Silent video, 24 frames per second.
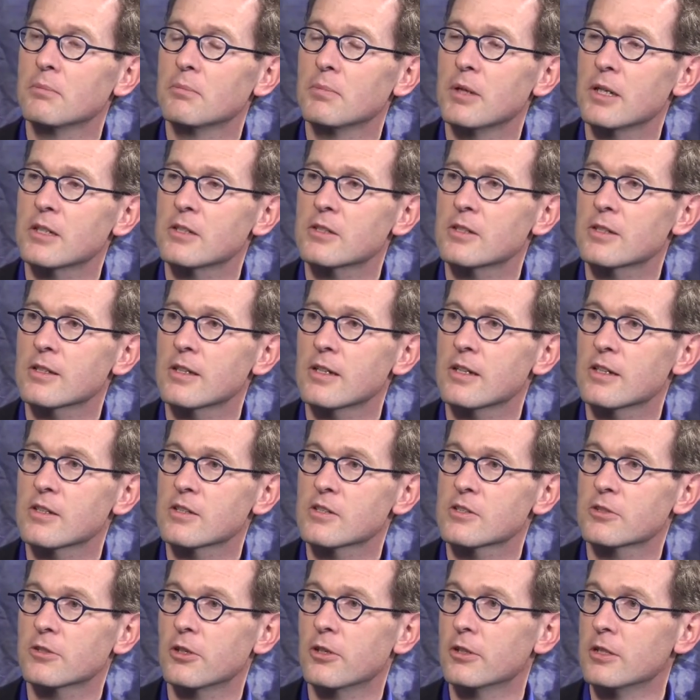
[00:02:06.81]
But
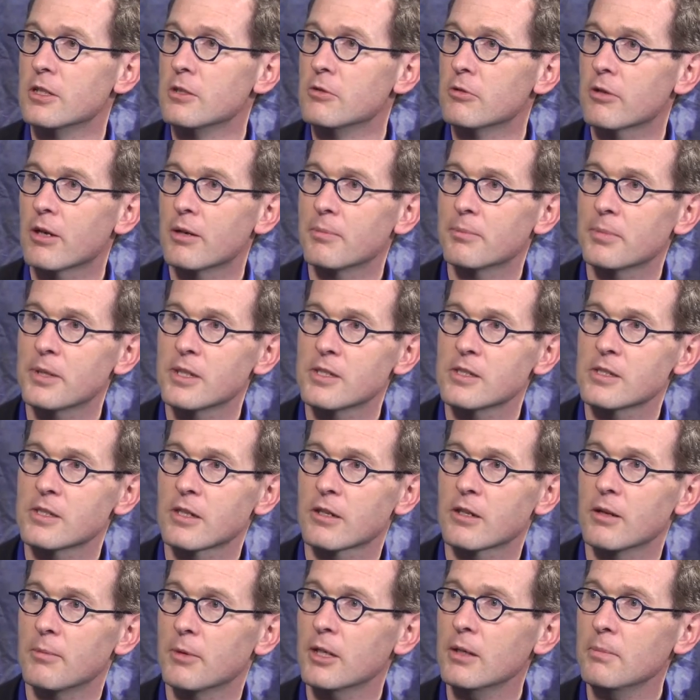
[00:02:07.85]
strong new companies are
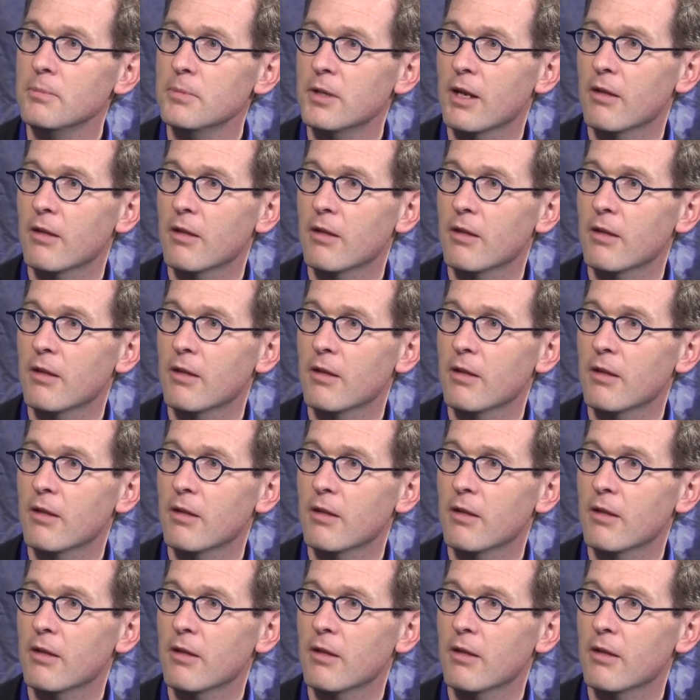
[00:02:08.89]
coming up,